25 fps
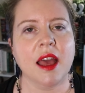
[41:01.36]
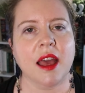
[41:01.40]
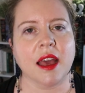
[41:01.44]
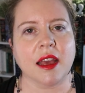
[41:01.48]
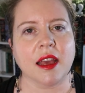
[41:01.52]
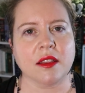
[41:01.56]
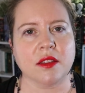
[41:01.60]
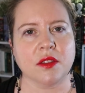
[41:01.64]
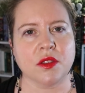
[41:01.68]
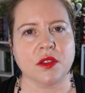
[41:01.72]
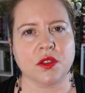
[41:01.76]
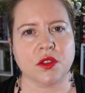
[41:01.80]

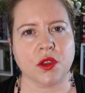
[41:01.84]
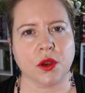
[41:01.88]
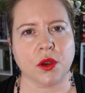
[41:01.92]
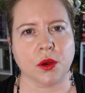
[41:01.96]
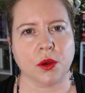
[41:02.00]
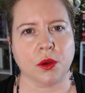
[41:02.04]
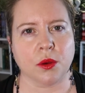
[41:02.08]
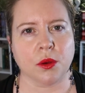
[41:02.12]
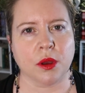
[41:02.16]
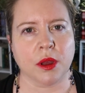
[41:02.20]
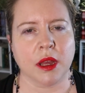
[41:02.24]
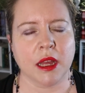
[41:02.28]
and
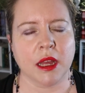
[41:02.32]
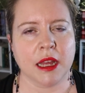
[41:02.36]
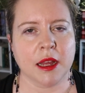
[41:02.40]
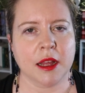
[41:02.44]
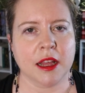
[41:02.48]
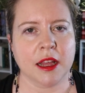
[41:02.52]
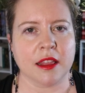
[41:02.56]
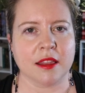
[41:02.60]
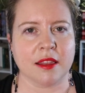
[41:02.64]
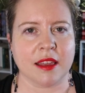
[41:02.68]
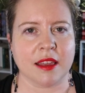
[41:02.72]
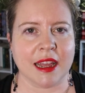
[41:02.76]
so
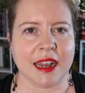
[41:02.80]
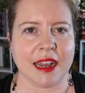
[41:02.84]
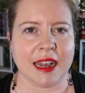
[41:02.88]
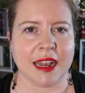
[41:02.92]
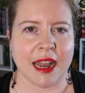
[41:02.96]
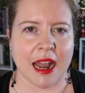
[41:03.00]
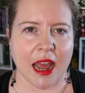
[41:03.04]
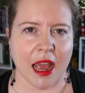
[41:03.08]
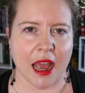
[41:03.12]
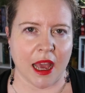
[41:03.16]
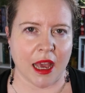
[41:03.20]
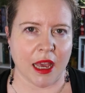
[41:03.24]
their
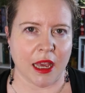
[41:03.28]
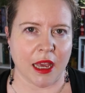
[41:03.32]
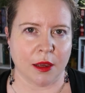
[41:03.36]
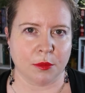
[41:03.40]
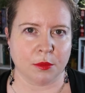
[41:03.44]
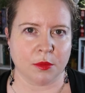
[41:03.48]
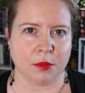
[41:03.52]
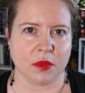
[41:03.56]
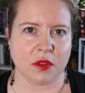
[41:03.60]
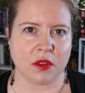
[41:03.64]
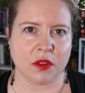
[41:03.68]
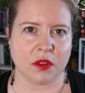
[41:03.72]

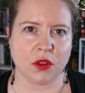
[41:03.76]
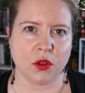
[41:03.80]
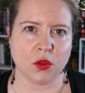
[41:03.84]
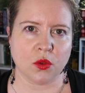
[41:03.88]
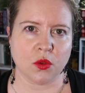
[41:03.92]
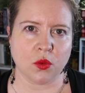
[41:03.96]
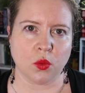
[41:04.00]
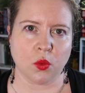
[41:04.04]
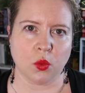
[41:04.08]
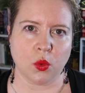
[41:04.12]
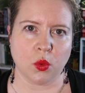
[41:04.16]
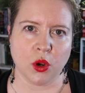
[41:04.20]
names
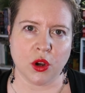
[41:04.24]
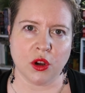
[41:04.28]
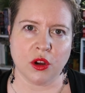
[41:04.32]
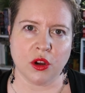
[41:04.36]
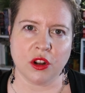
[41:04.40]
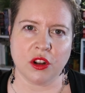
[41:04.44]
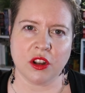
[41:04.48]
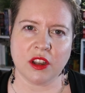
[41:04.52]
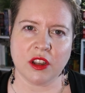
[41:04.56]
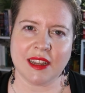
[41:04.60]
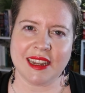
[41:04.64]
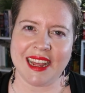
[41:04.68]

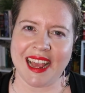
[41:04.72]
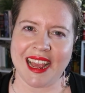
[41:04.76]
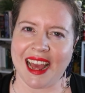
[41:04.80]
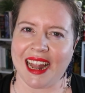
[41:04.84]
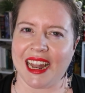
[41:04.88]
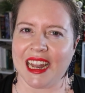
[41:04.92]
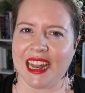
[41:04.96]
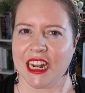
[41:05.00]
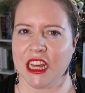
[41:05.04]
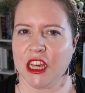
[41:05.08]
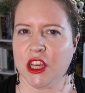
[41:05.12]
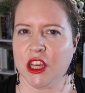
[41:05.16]
weren't
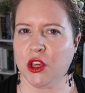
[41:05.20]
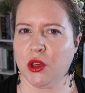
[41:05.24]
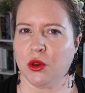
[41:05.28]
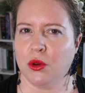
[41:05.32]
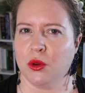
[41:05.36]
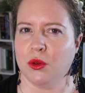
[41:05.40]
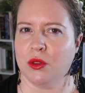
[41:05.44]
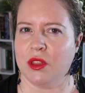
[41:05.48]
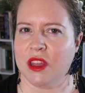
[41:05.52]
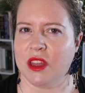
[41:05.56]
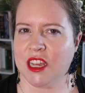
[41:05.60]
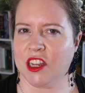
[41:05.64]
telling
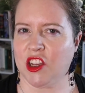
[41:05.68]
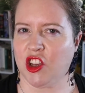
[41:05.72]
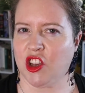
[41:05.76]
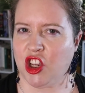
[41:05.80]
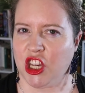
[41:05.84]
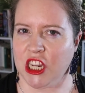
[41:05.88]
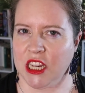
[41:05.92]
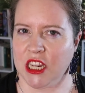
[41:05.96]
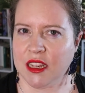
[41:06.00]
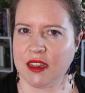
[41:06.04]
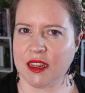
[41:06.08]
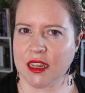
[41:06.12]
you their
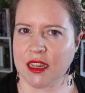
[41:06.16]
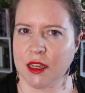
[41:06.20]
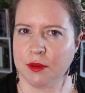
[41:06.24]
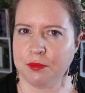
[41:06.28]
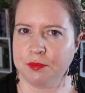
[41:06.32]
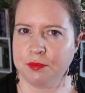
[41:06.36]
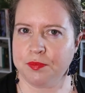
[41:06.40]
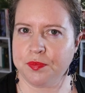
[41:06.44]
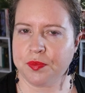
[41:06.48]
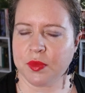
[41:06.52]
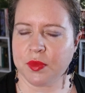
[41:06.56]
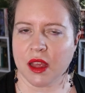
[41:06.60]
gender.
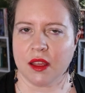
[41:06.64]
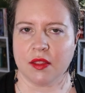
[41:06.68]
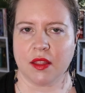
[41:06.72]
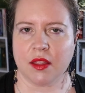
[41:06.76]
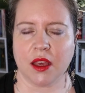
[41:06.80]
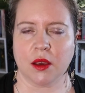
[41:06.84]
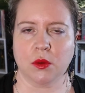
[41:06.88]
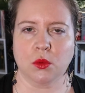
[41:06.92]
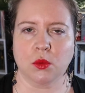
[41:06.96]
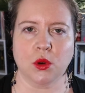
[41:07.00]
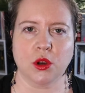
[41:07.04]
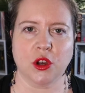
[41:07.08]

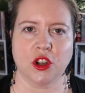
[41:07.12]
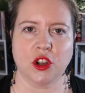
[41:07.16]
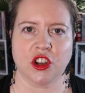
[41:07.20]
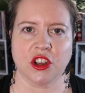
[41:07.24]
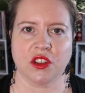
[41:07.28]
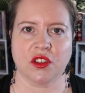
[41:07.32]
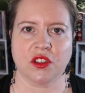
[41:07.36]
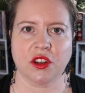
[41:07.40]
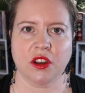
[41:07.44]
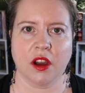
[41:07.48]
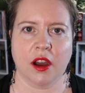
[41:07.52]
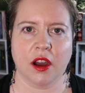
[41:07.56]
They were
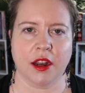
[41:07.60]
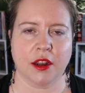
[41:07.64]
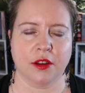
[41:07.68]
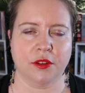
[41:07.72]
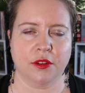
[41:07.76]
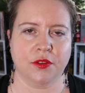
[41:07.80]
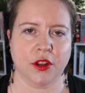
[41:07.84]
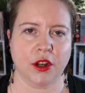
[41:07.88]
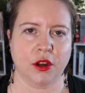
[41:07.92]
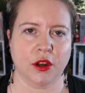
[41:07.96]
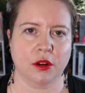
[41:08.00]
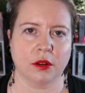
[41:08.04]
just kind
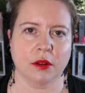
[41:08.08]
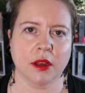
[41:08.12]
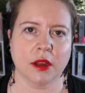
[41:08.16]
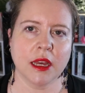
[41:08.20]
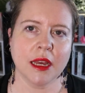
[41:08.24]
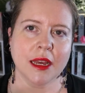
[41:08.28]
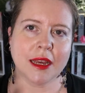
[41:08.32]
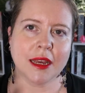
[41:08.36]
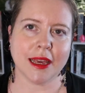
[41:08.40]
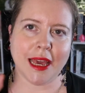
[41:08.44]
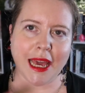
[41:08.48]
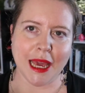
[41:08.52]
of, you know,
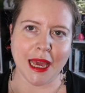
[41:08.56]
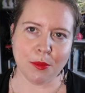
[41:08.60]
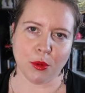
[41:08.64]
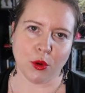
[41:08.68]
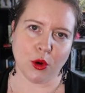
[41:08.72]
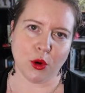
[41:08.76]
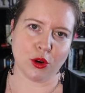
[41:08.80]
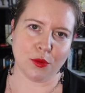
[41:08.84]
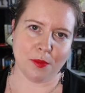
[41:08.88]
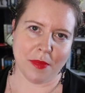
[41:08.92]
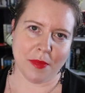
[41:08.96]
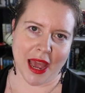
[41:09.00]

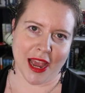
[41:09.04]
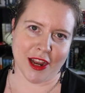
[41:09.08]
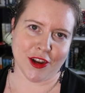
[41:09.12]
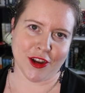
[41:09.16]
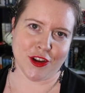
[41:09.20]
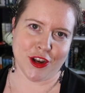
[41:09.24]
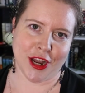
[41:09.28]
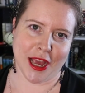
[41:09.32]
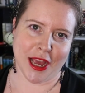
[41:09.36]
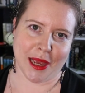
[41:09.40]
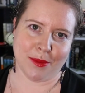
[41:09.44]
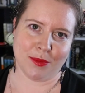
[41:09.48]
keyboard
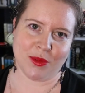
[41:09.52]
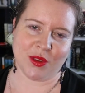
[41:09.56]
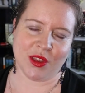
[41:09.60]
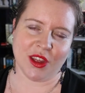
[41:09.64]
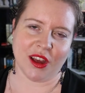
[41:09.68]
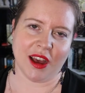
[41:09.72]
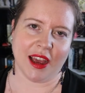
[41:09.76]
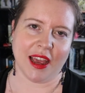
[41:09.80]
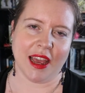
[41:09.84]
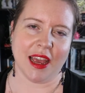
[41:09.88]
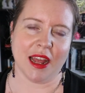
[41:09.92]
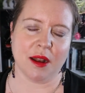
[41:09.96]
mash names
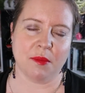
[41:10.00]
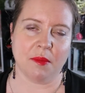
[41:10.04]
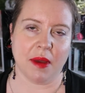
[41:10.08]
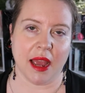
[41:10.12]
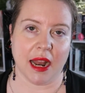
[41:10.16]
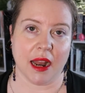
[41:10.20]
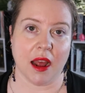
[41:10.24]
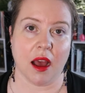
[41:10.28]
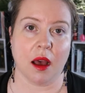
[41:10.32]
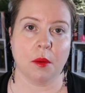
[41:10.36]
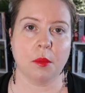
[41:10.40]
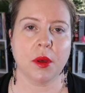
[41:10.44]
that I had
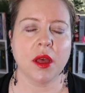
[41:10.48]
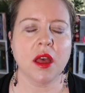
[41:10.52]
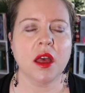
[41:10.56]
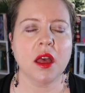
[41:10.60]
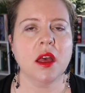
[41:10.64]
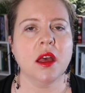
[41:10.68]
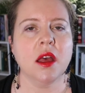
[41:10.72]
made up.